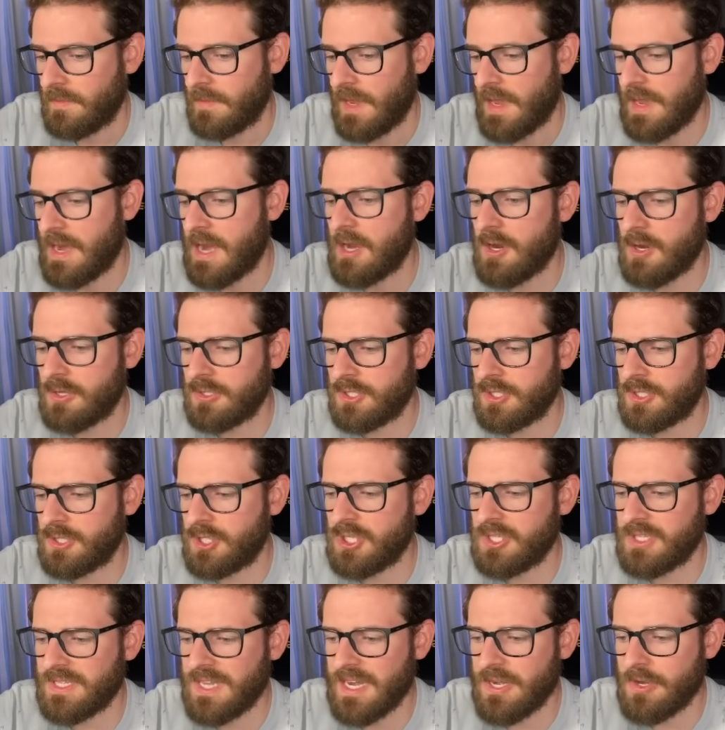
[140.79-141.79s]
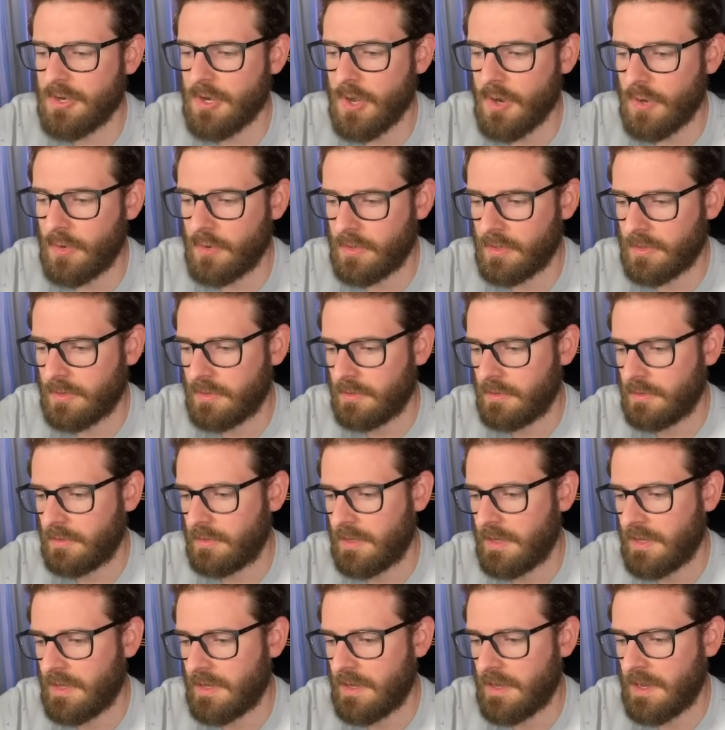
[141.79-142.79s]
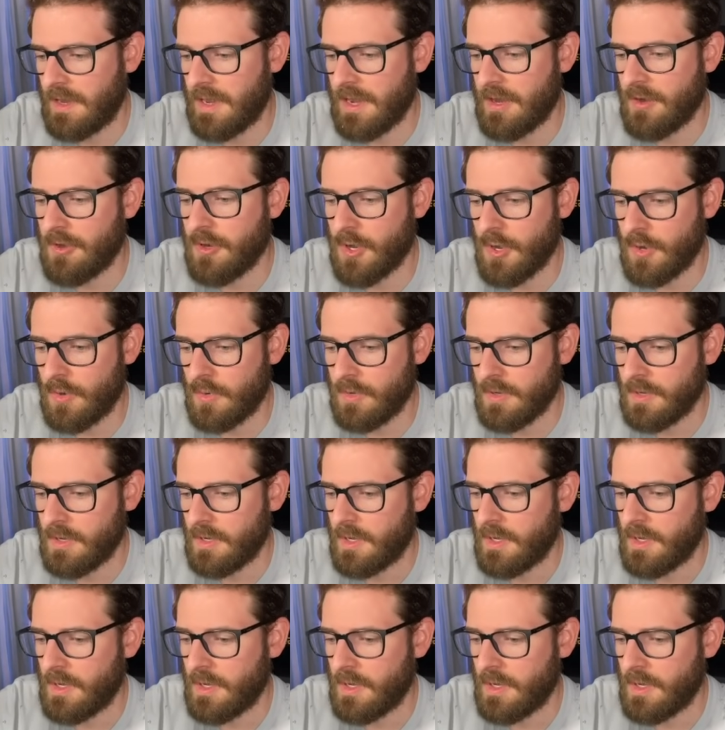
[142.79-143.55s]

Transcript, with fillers: And I also should say Node and Node.